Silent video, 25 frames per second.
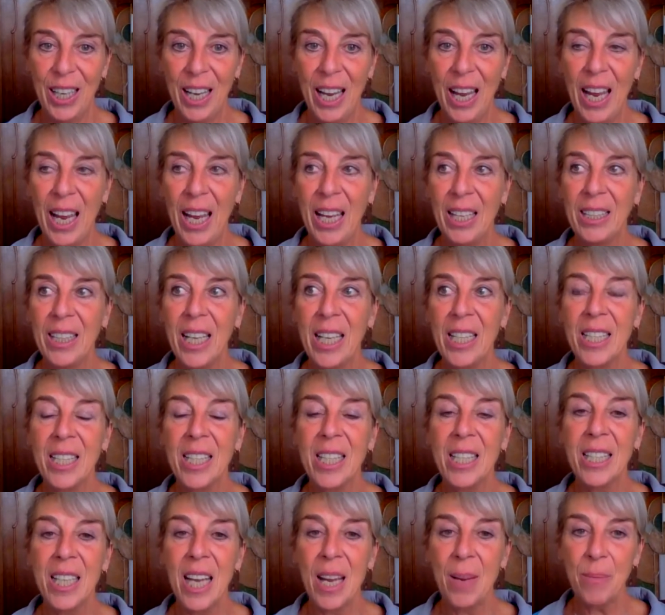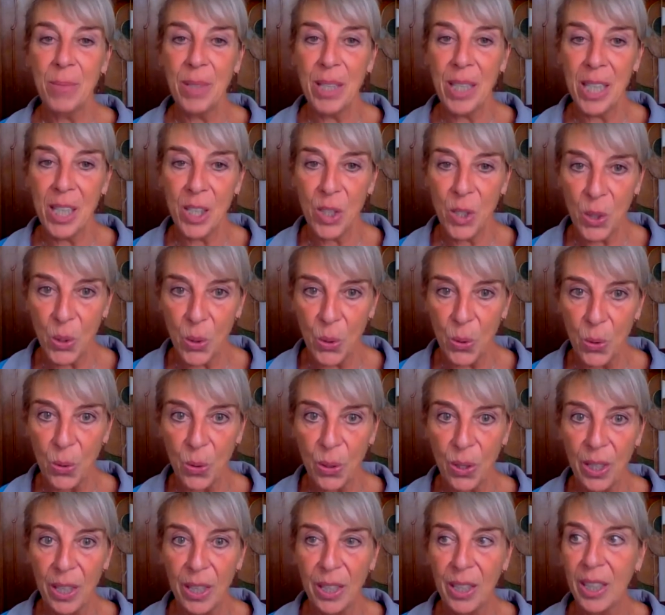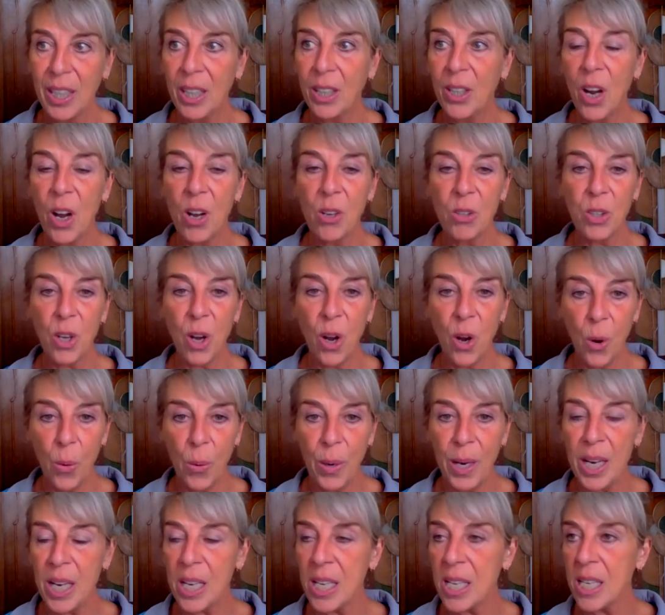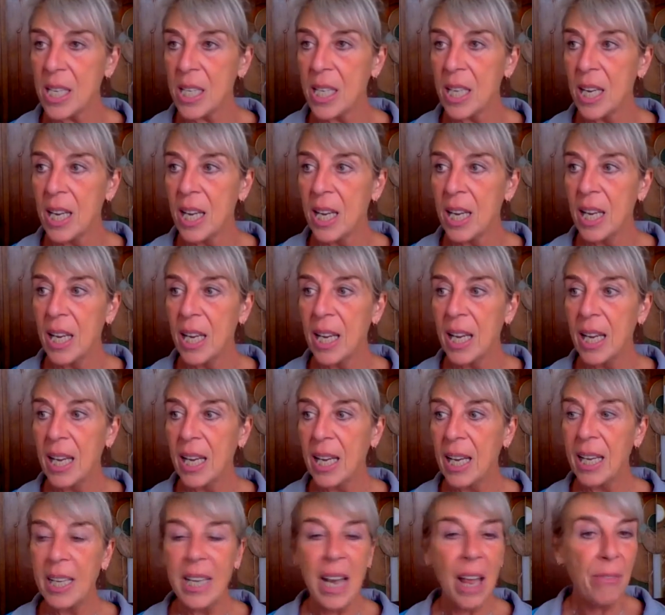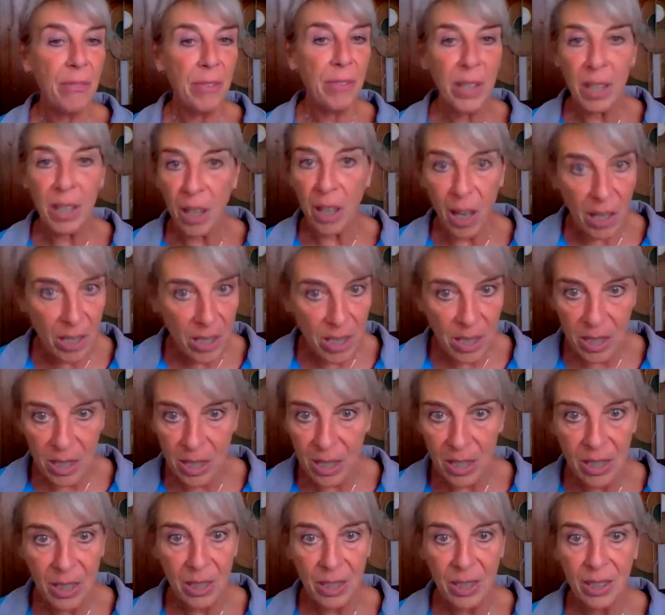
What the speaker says: And that's the same thing in school. He goes always in every class.